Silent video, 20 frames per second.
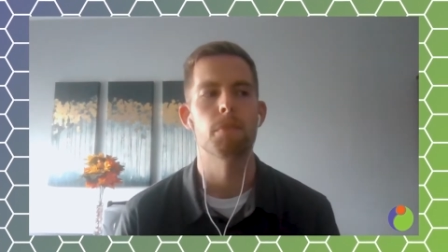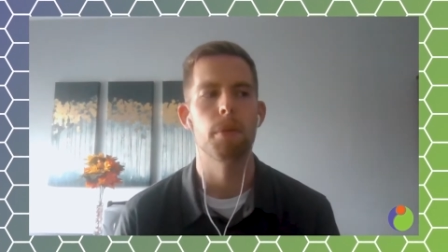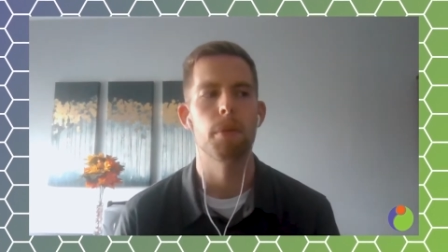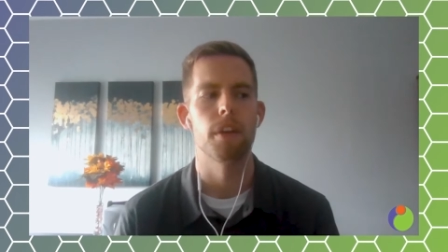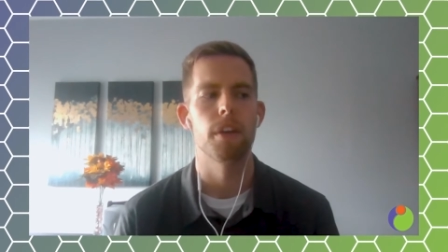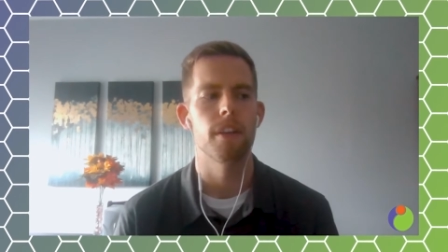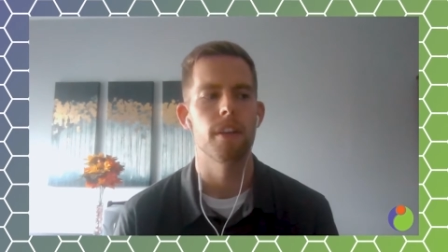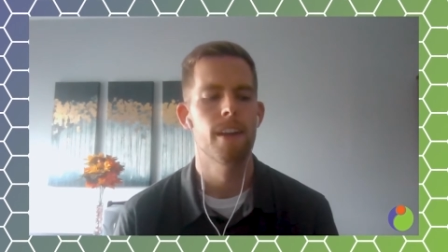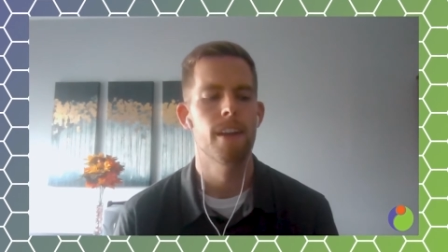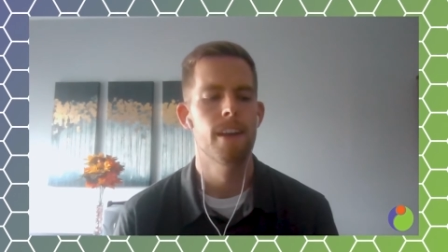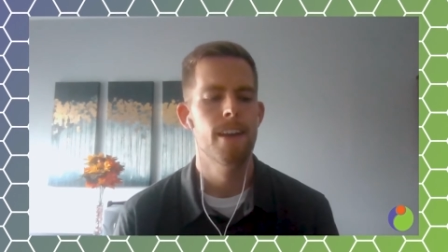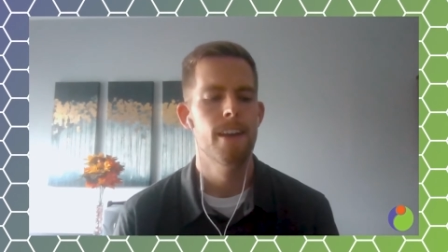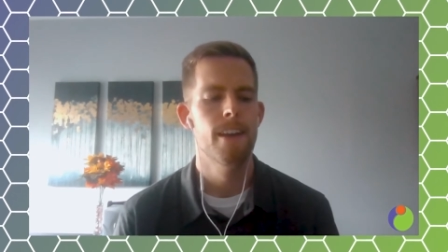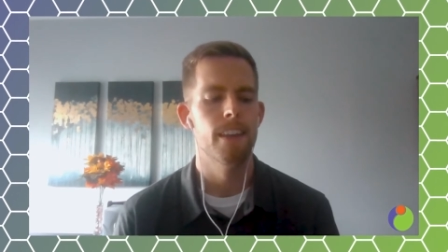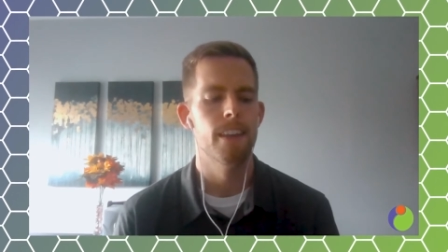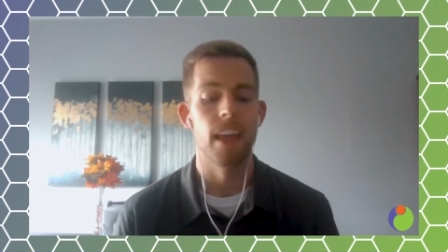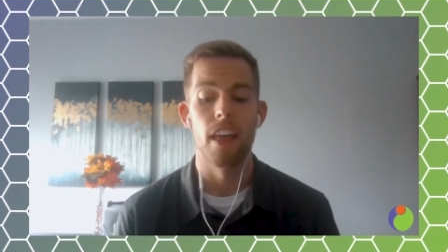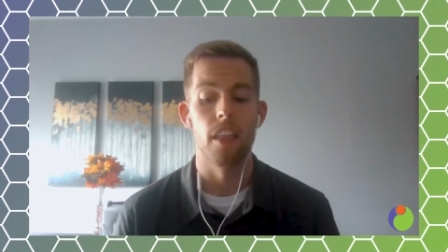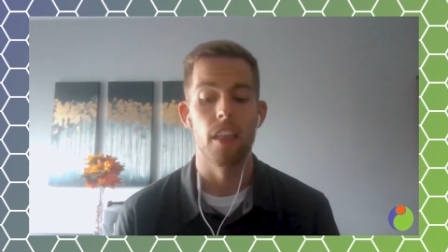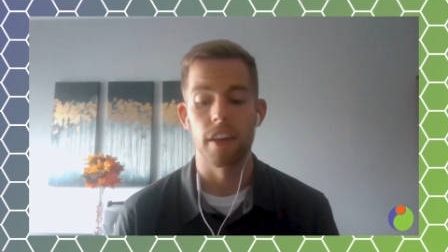But
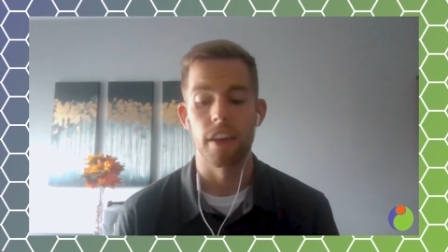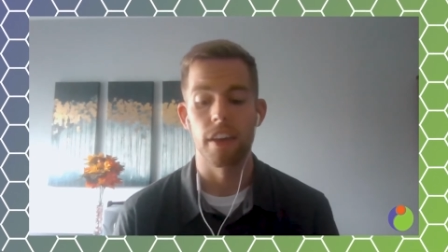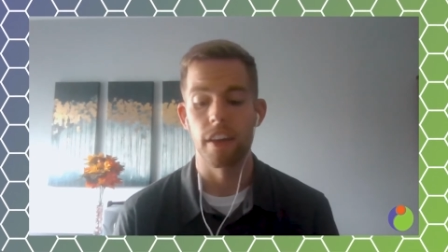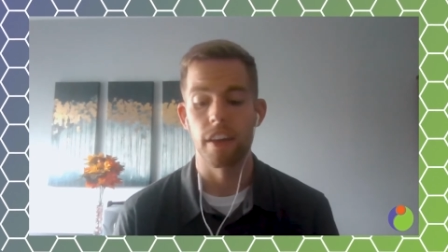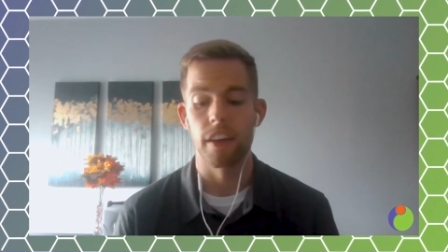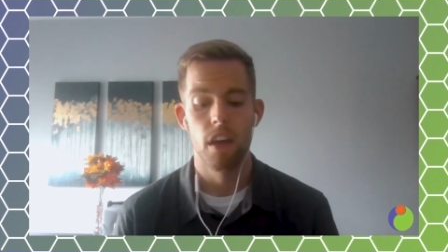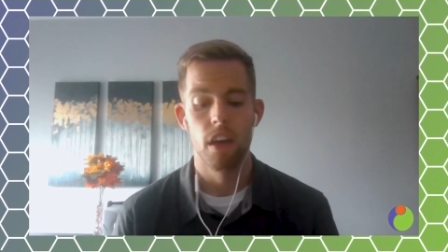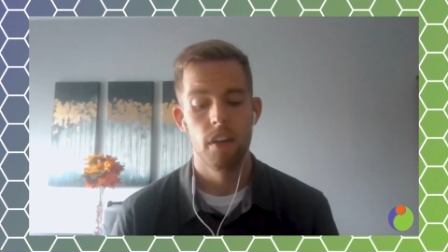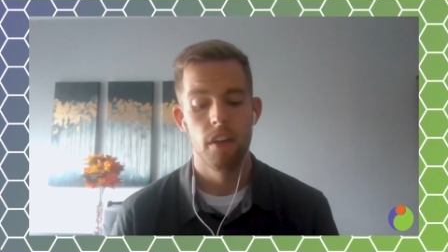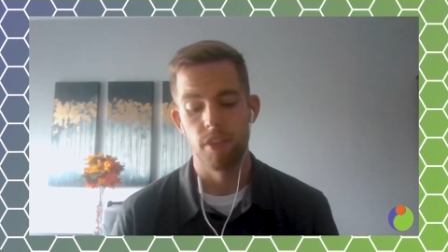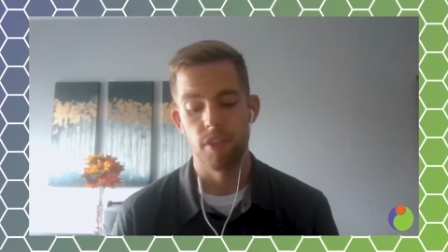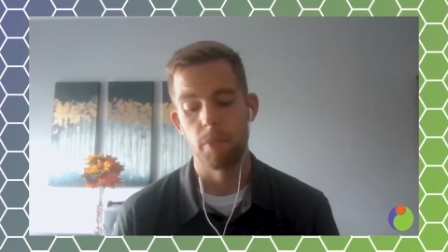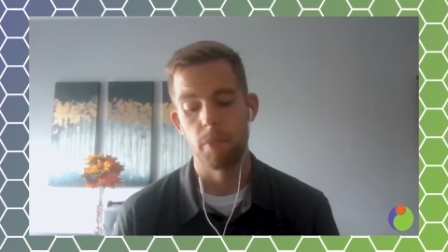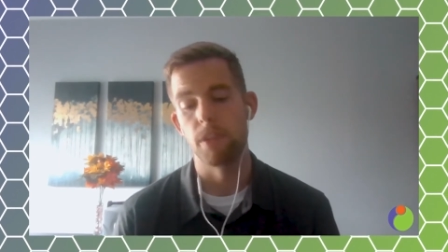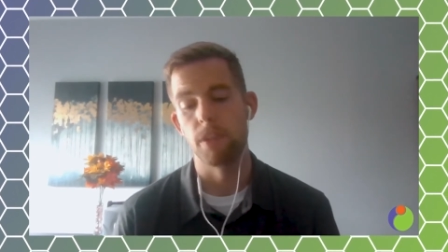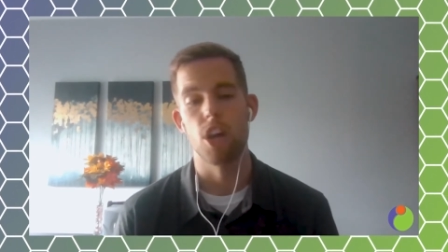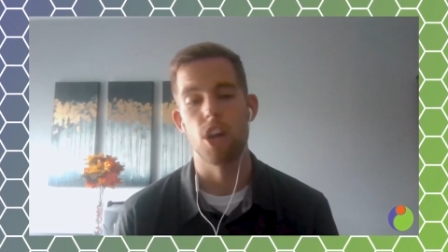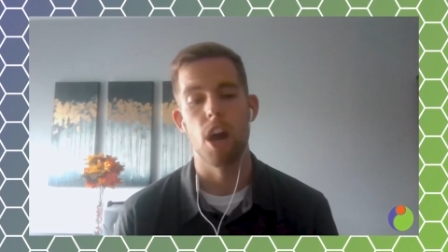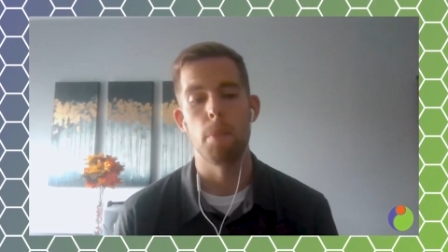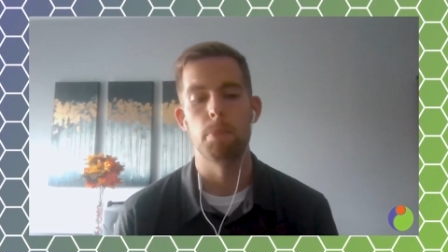yeah, like from the
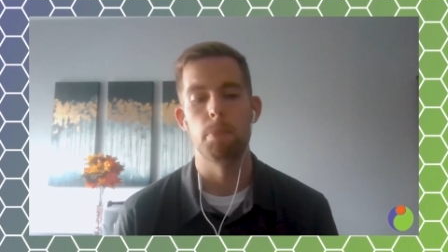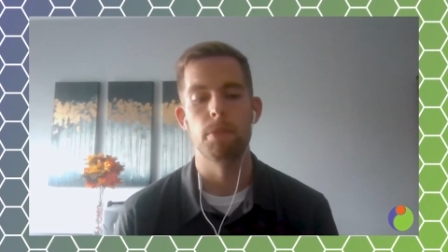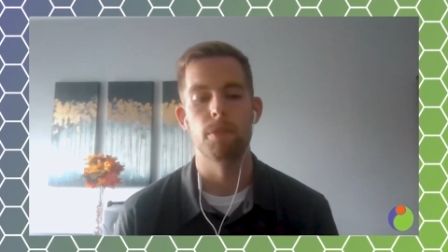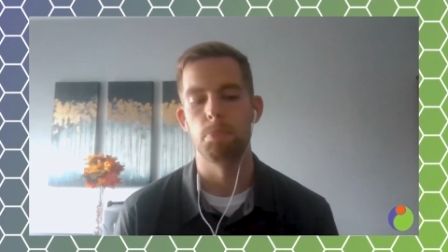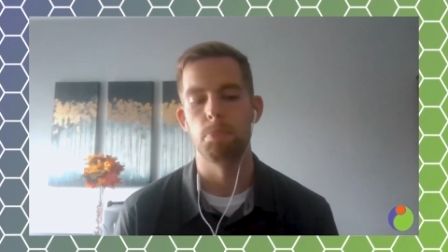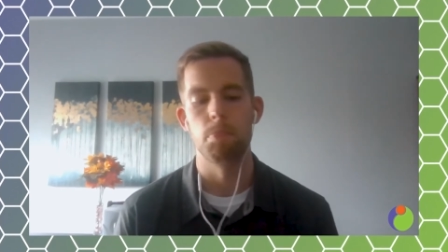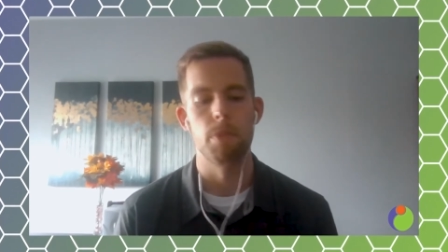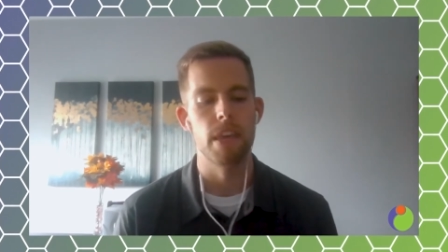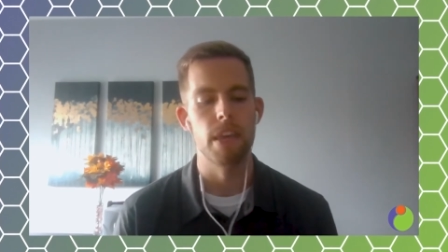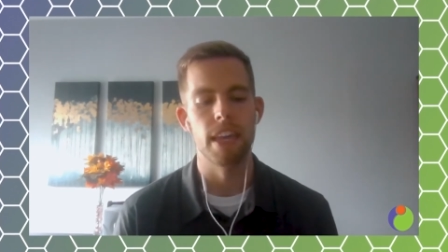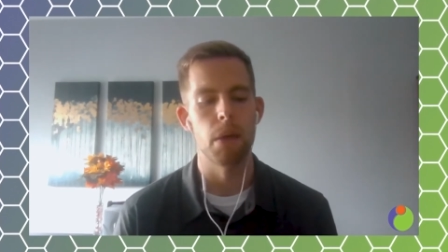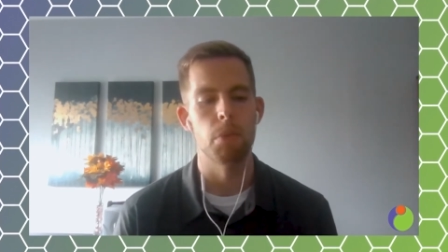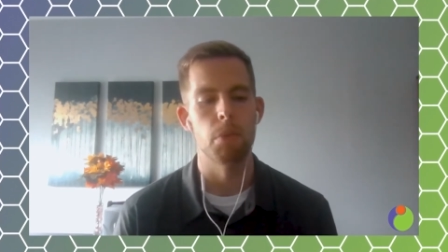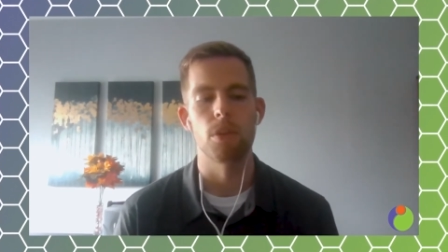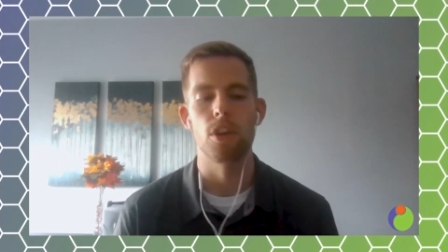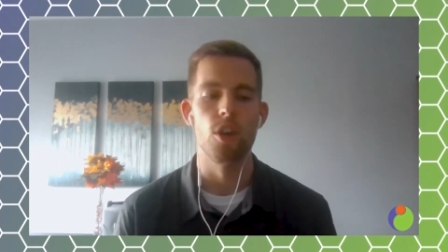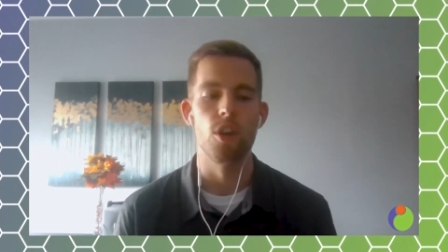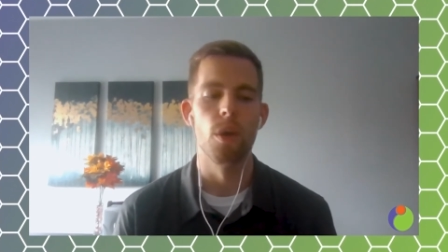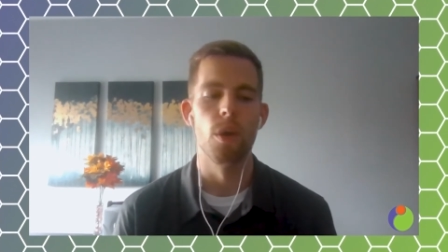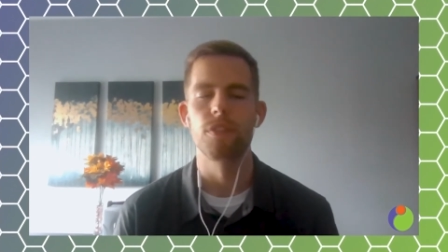jump, just being
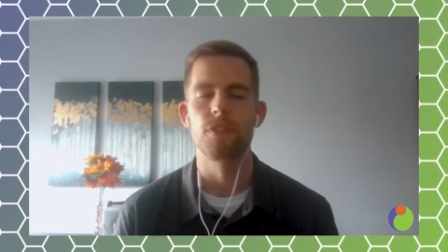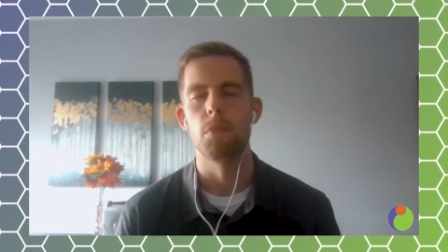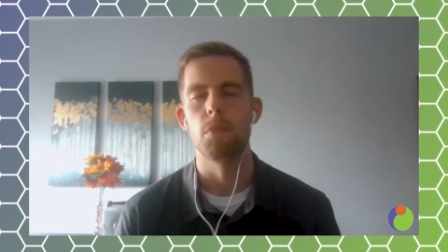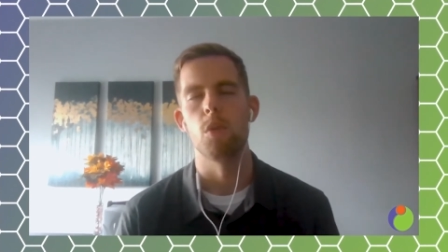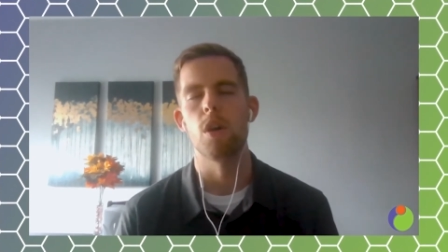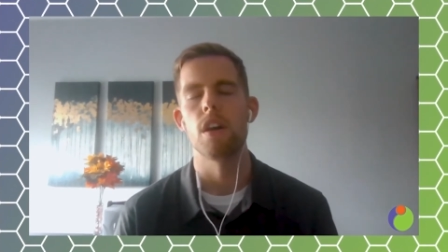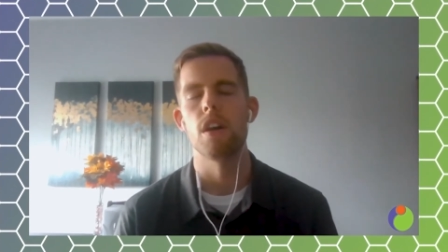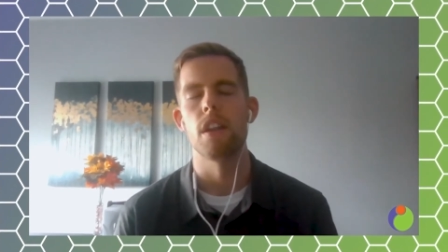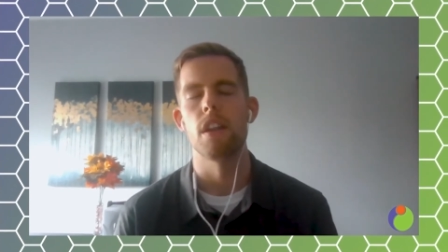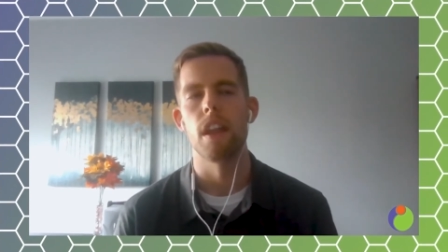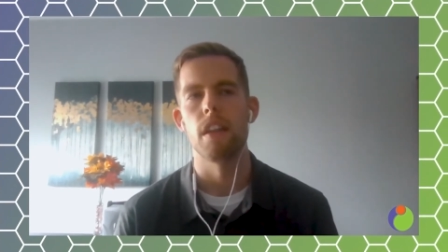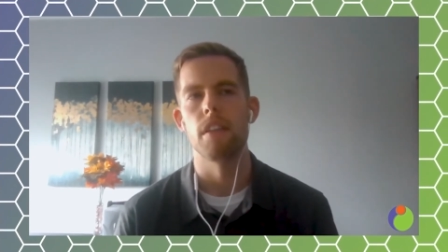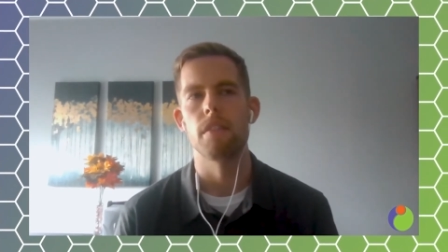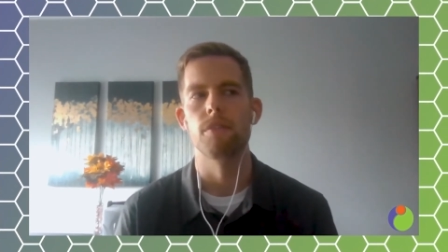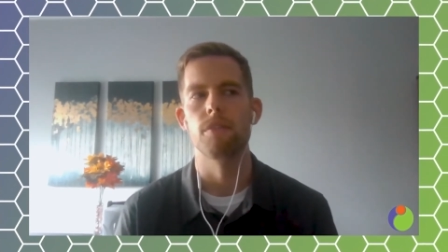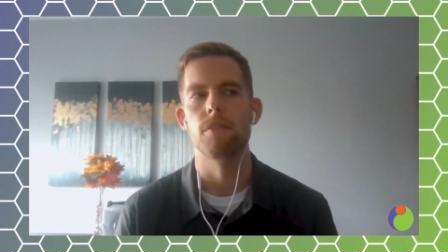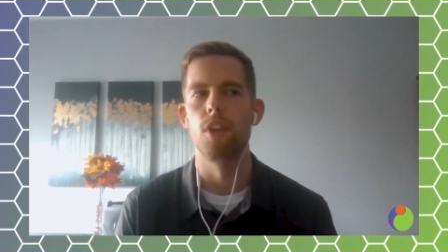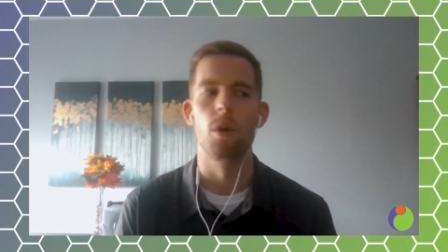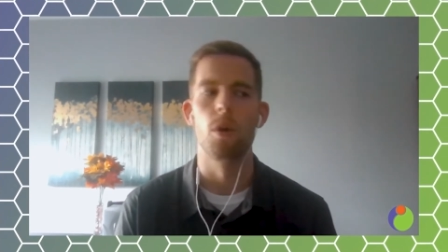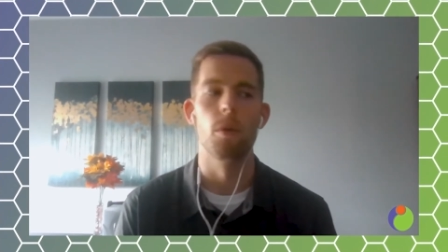able to know someone
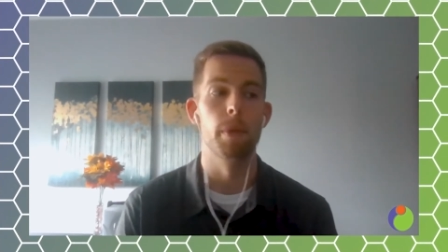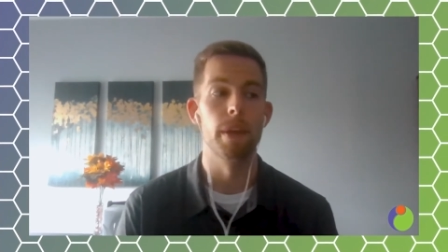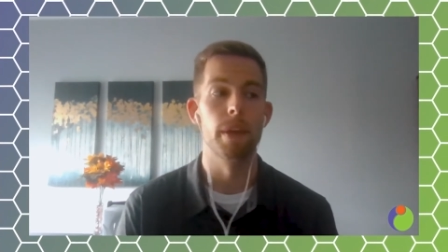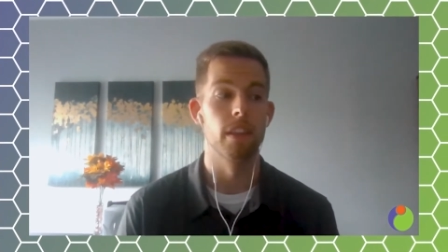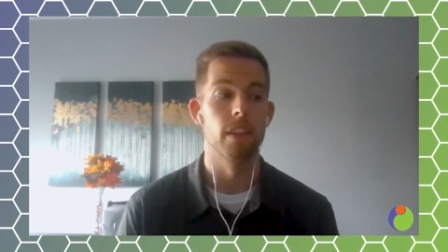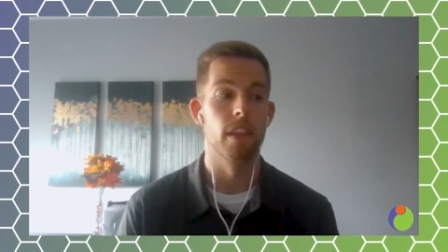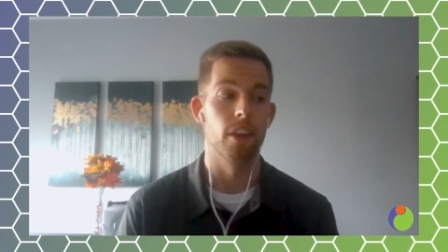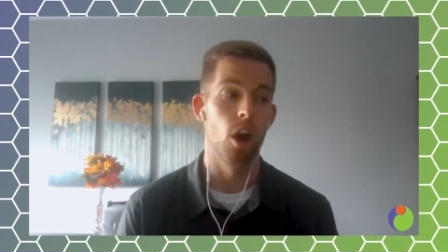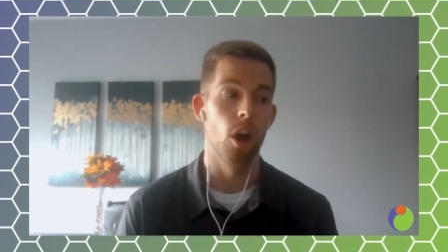and being like,